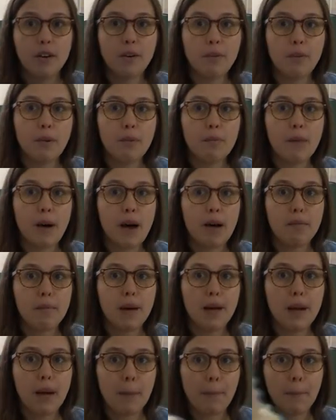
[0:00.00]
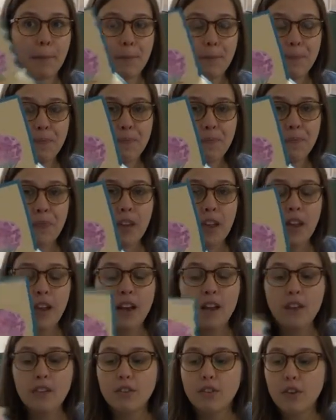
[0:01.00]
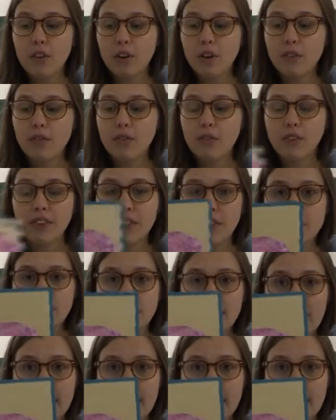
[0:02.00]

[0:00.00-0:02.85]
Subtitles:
will pop up. So for this one,